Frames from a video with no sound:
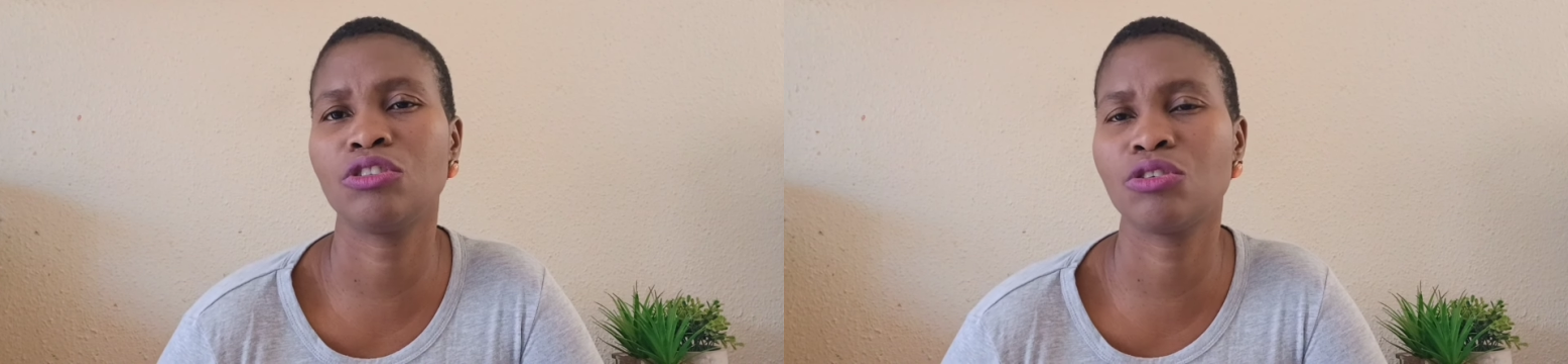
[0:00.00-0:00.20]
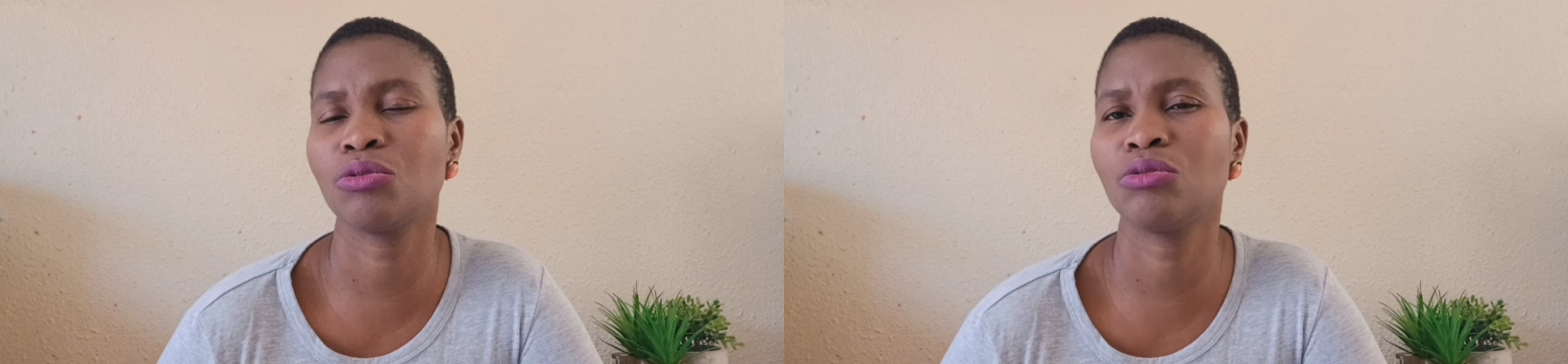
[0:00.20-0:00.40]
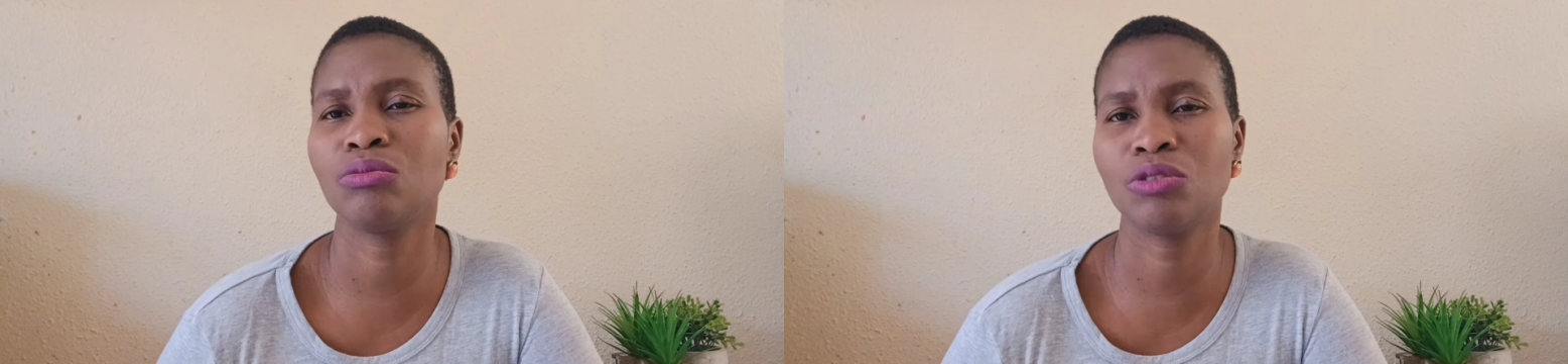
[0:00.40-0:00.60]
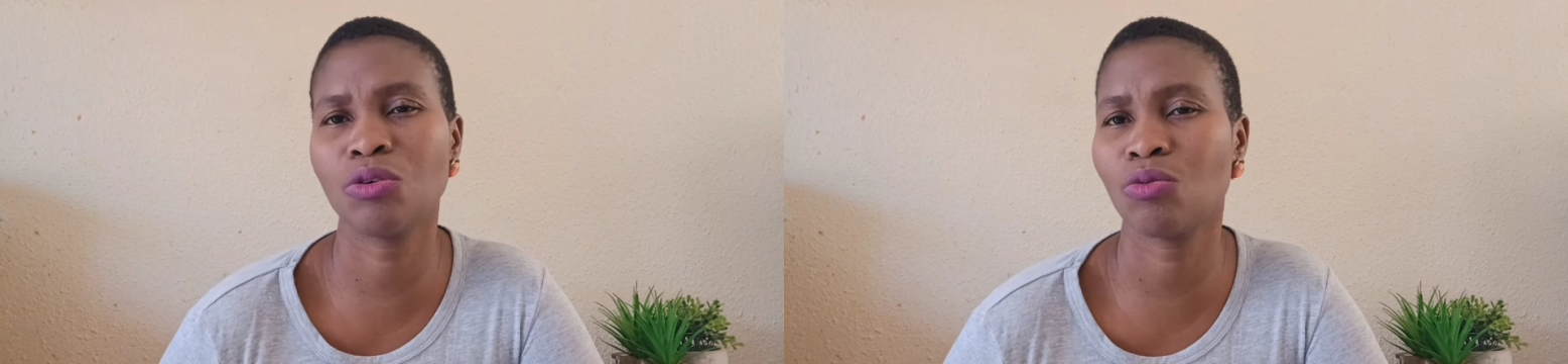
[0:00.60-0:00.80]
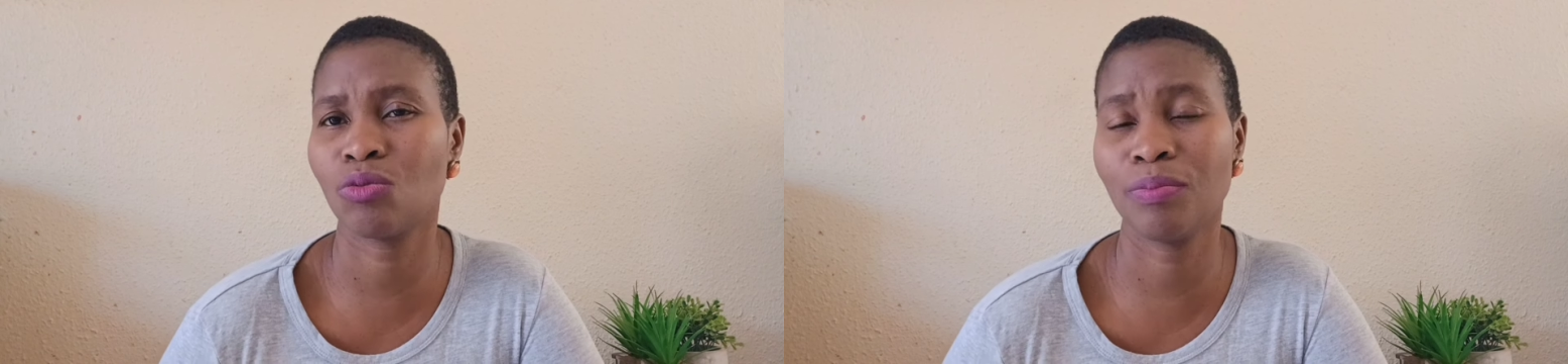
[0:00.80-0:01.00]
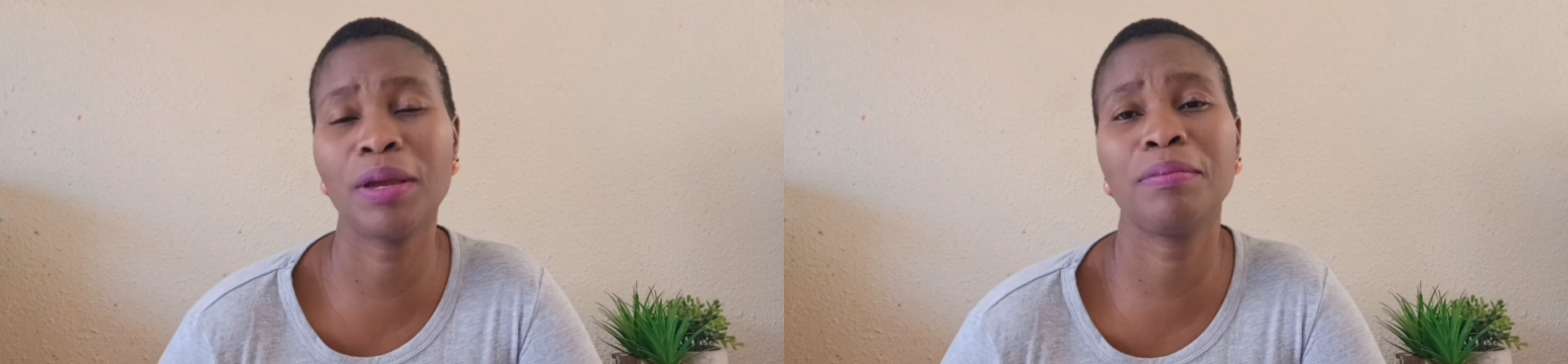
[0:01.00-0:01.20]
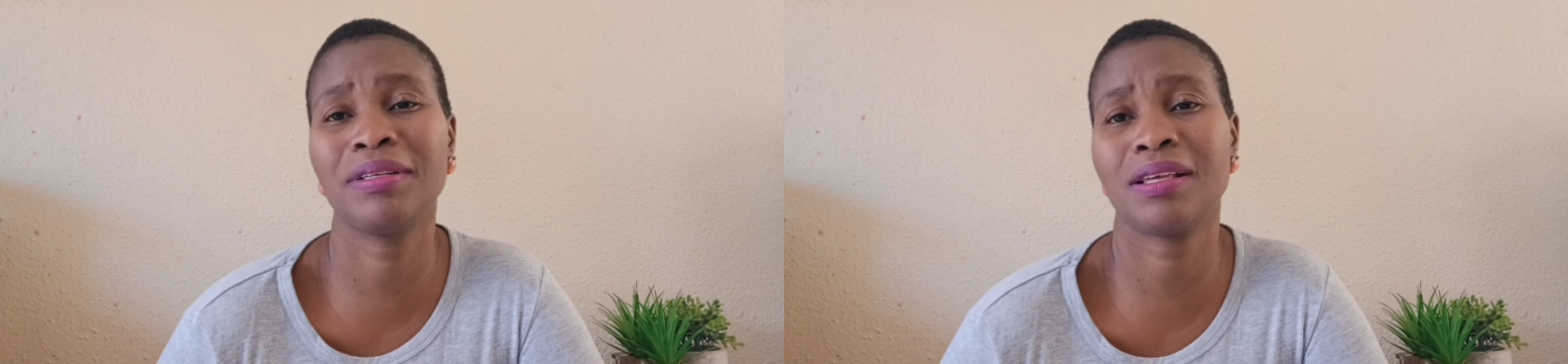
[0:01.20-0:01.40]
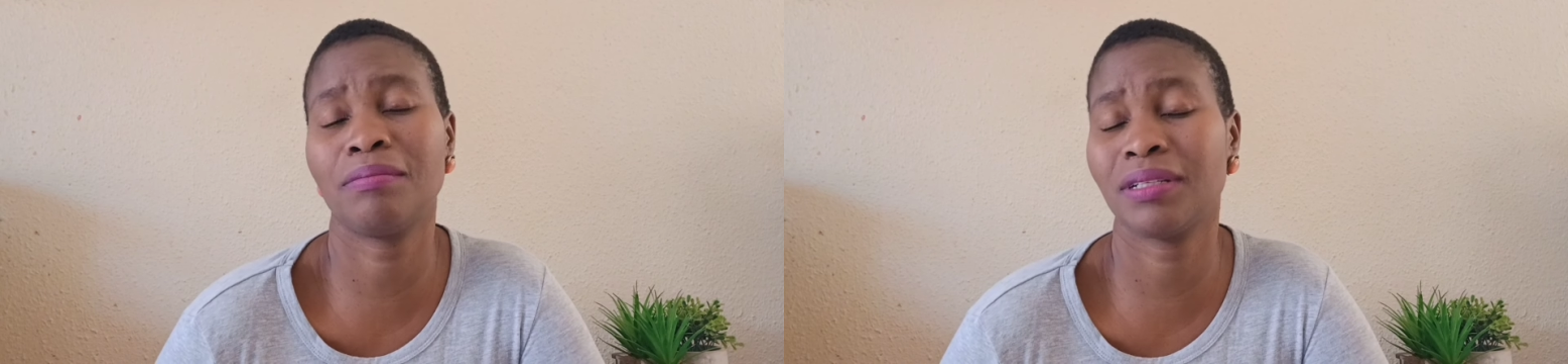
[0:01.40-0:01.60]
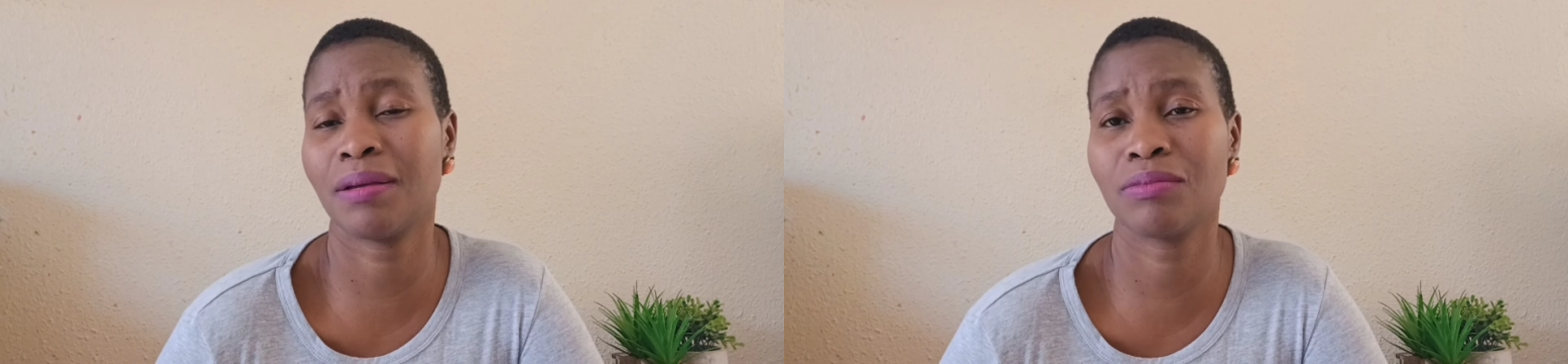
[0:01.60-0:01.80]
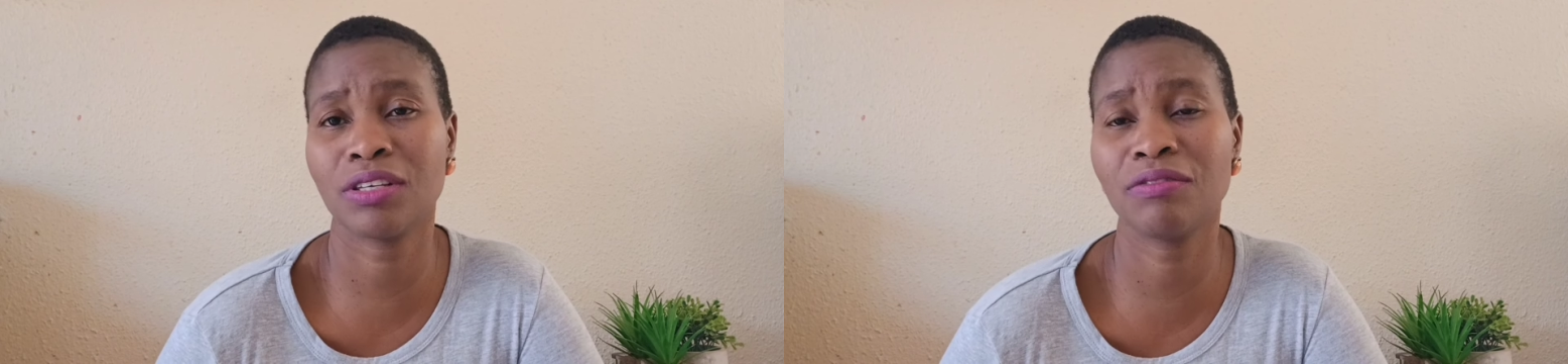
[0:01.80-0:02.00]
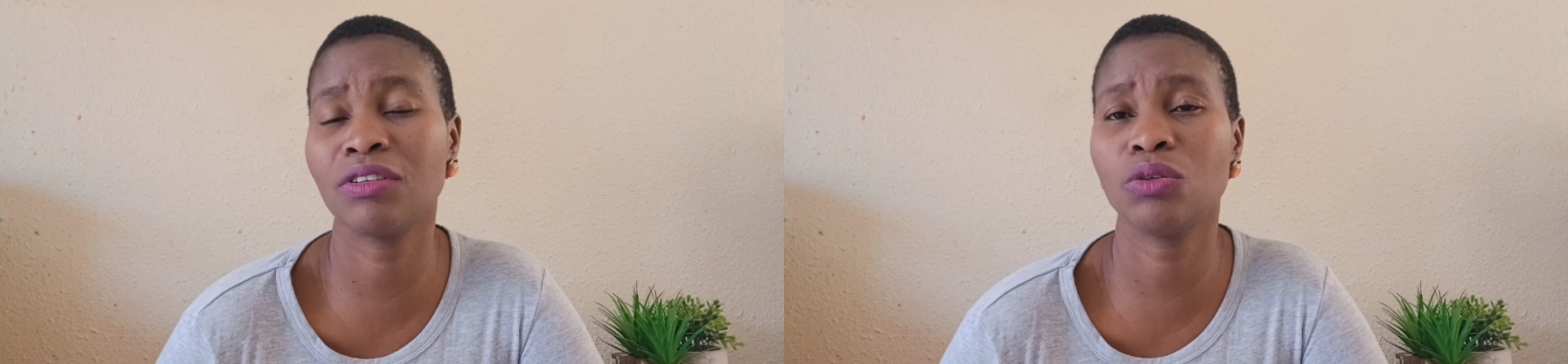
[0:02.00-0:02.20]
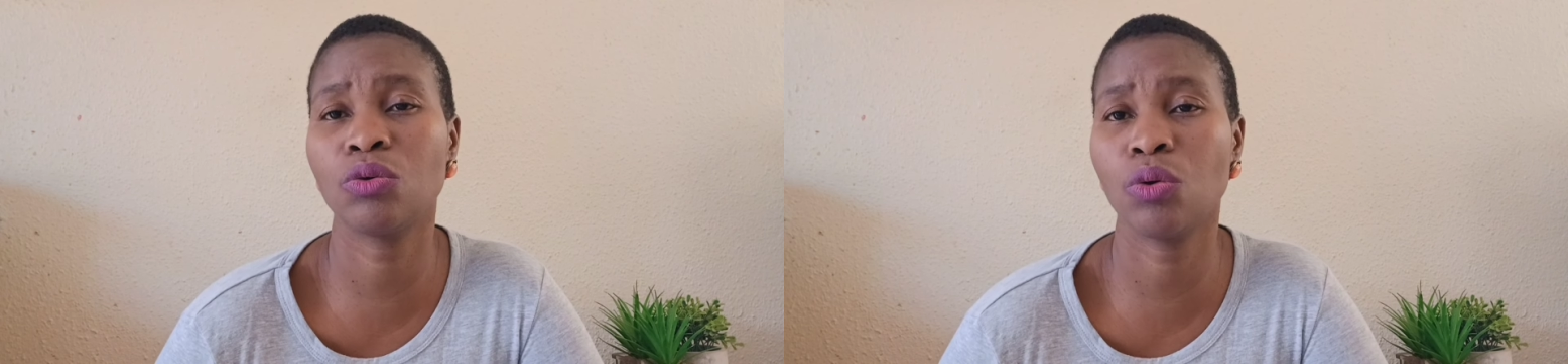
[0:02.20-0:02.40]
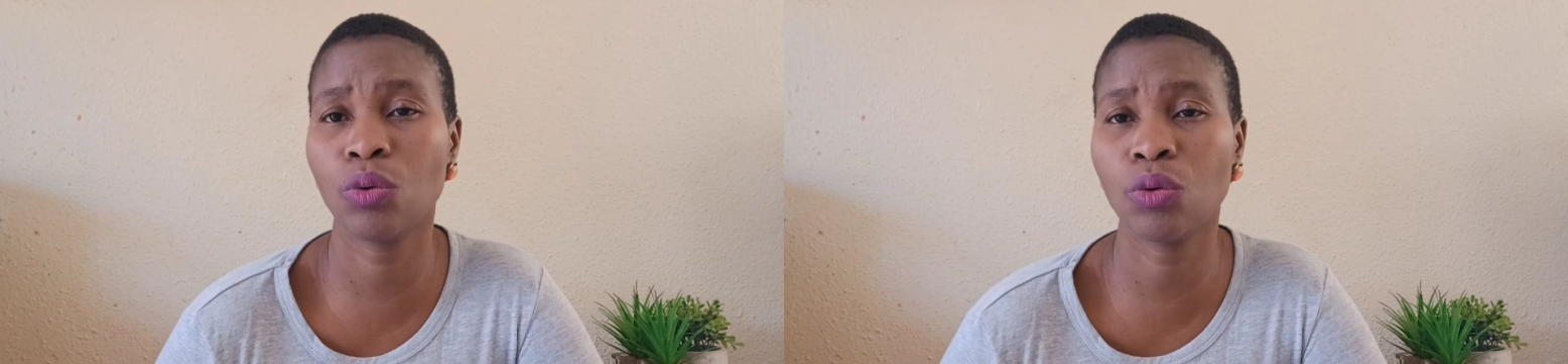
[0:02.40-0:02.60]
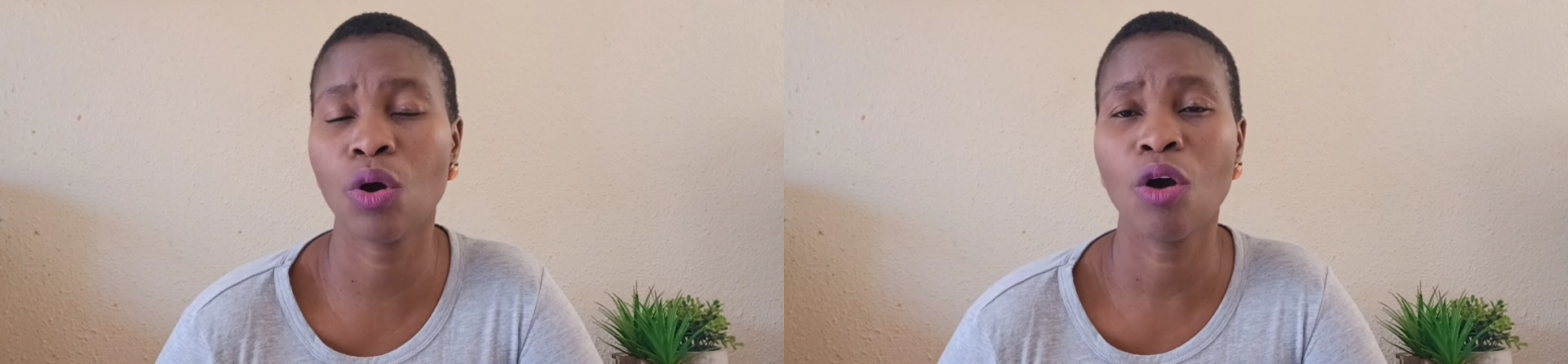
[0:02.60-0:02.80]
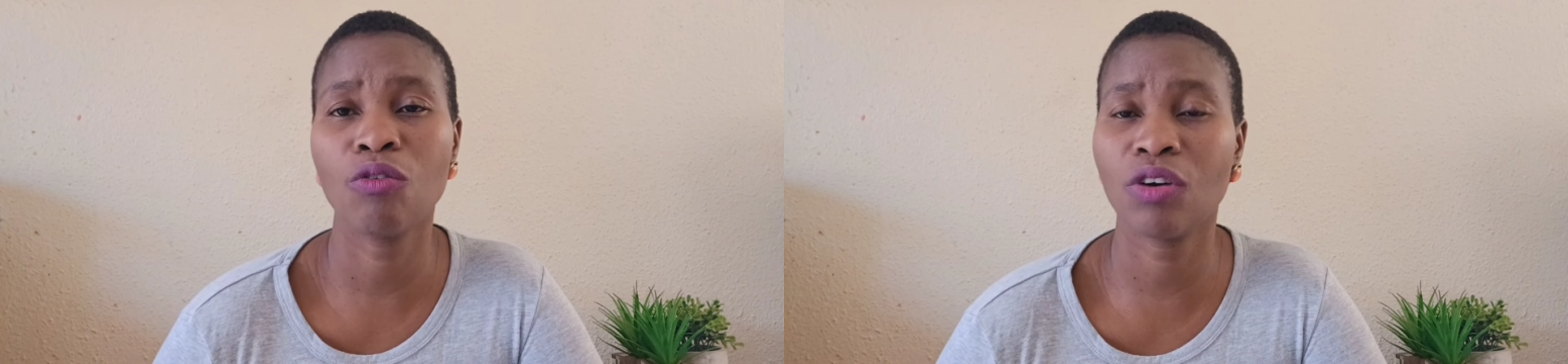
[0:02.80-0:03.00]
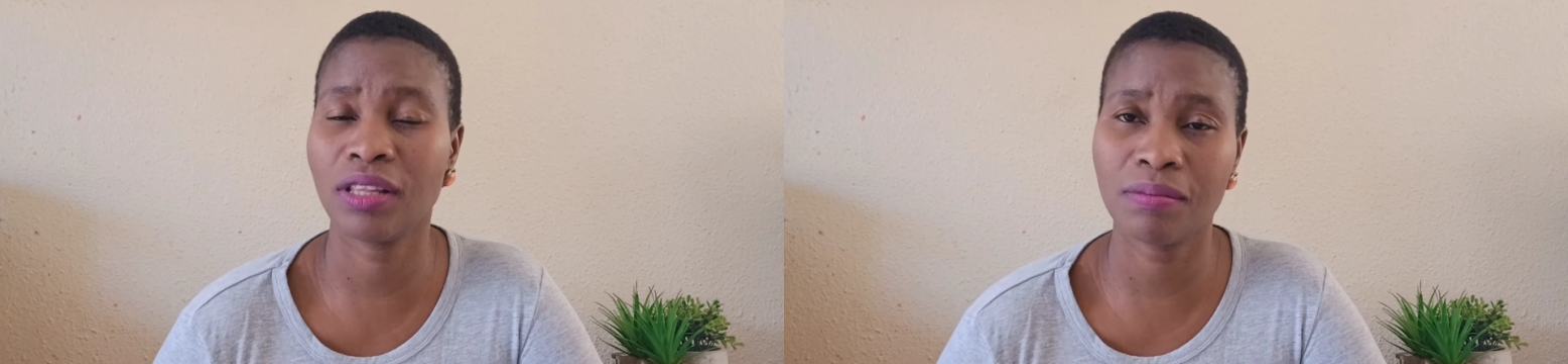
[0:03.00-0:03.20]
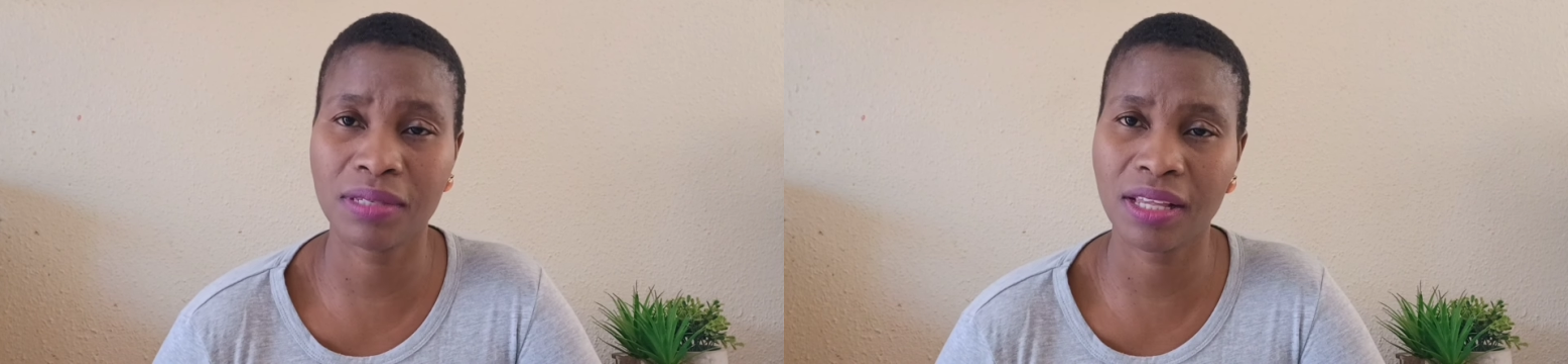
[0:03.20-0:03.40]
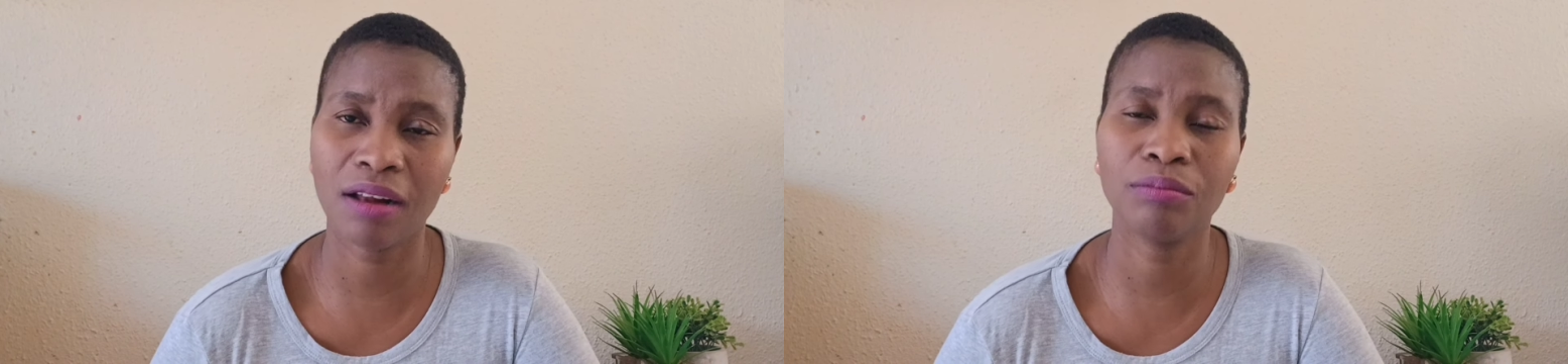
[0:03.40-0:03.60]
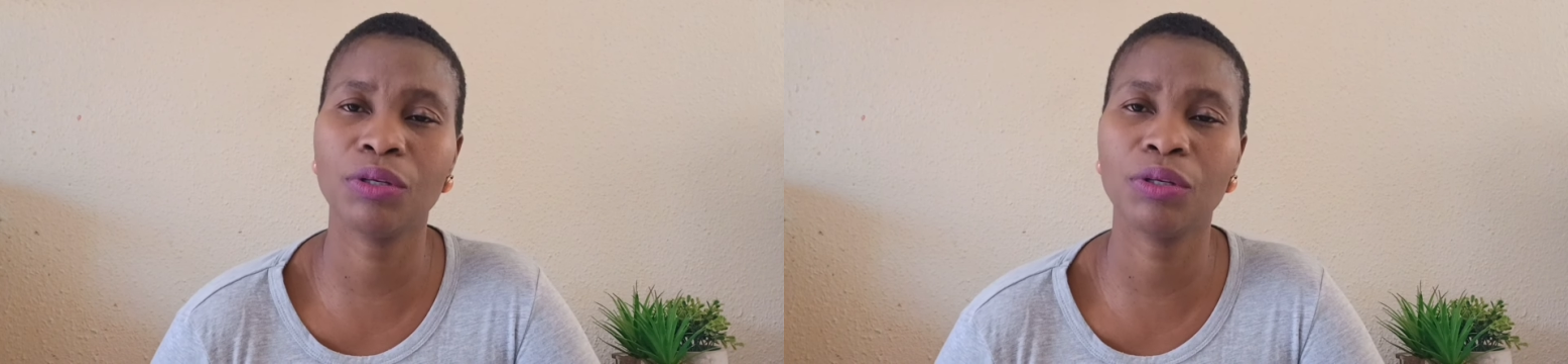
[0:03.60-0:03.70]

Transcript: to maybe sometimes even cook for themselves,